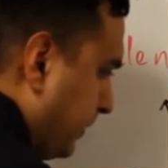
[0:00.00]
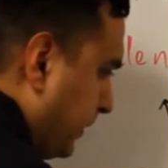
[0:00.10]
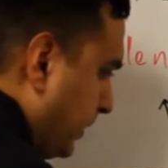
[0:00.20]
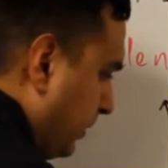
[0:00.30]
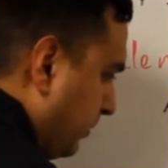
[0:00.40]

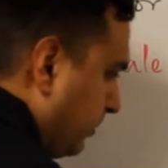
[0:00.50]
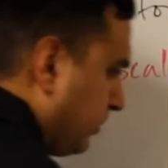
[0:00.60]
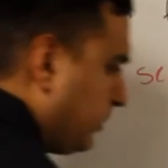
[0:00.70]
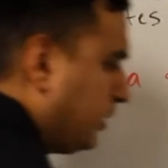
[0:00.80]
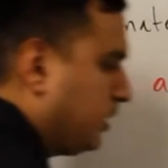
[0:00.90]
Okay,
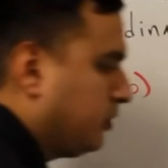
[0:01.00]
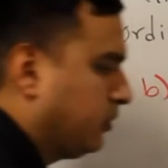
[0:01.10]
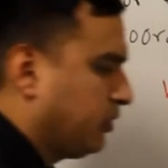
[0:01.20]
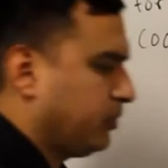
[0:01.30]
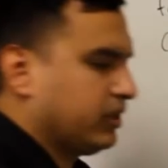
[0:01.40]

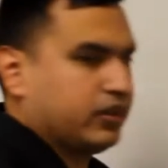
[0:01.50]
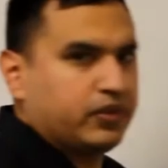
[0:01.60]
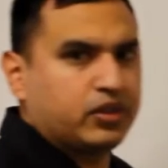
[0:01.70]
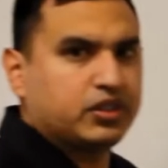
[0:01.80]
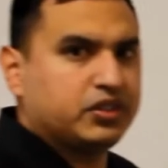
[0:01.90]
with one of the
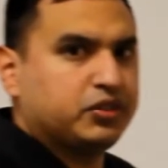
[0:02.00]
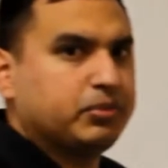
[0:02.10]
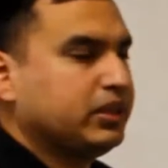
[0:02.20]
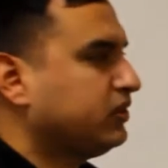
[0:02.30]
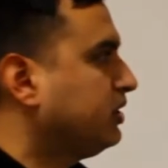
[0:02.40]
vertices
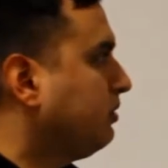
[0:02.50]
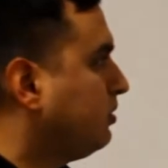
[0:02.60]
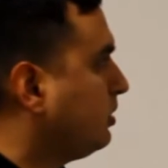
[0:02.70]
being 0,